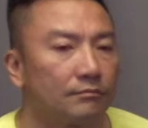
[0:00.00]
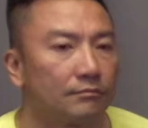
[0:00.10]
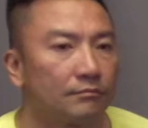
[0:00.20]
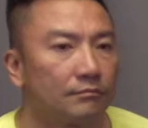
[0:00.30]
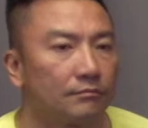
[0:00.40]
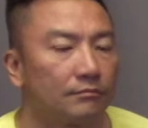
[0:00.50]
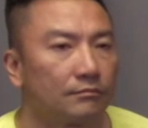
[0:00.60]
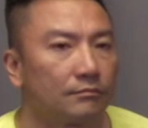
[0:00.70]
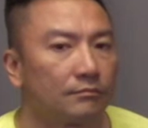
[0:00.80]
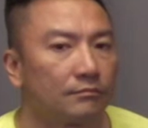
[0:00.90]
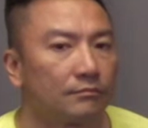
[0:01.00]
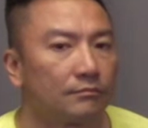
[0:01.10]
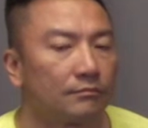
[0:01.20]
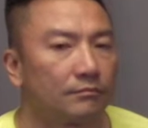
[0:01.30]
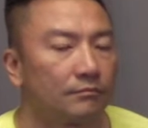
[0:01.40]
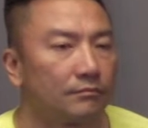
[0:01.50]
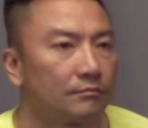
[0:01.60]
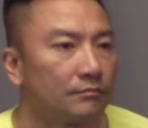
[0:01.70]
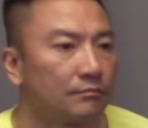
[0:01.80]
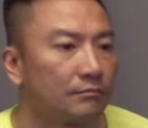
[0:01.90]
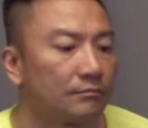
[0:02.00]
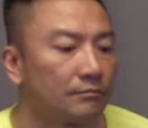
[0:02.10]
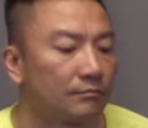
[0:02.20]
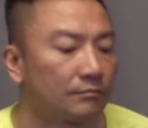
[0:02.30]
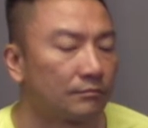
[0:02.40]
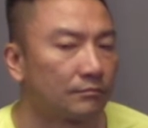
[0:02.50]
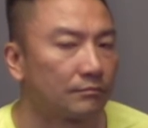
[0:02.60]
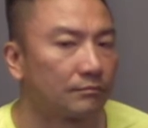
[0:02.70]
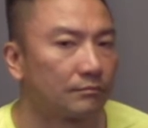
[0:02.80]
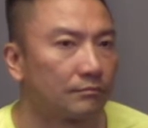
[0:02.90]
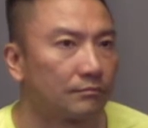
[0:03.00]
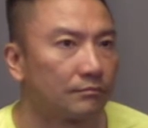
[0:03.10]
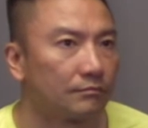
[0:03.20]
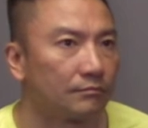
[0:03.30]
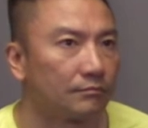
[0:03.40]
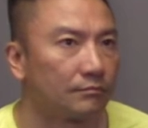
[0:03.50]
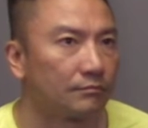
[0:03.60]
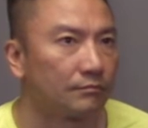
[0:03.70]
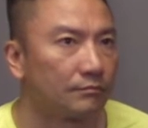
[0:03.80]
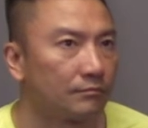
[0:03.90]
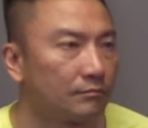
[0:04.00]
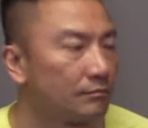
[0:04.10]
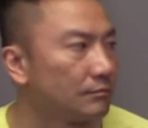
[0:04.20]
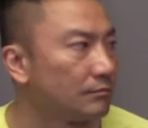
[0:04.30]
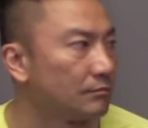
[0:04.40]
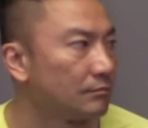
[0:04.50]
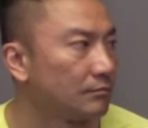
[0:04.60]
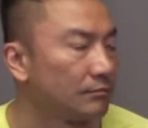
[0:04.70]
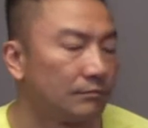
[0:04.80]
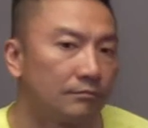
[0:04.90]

No words are spoken by the person on screen.